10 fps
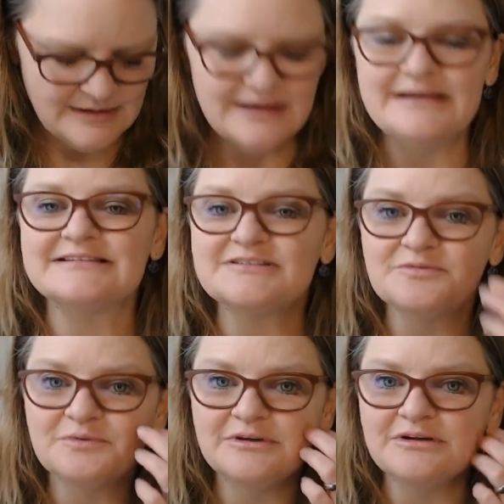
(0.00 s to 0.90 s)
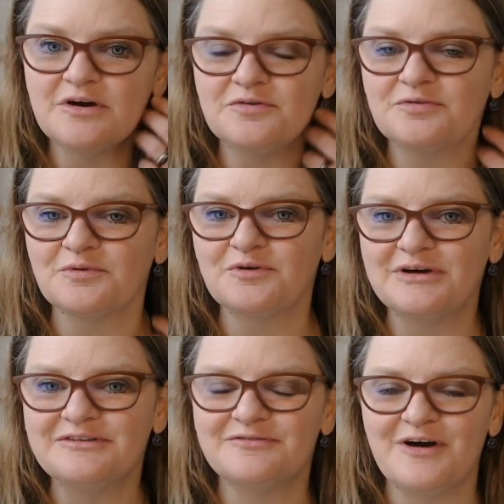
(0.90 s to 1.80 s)
is to really go through
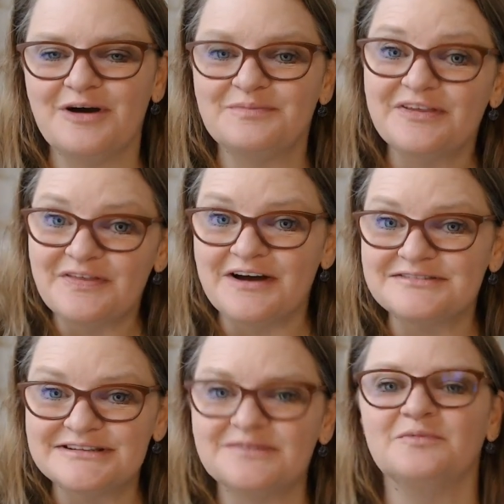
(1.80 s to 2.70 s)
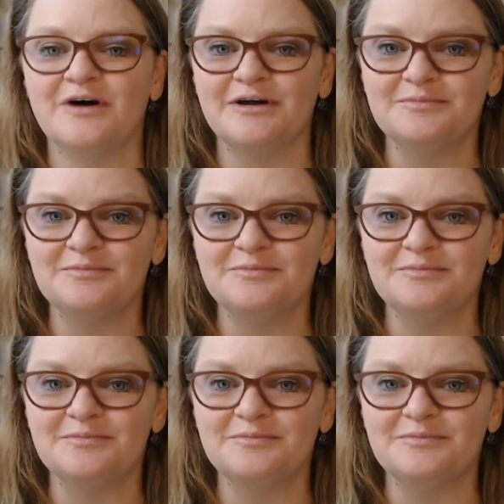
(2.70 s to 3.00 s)
it from the 1001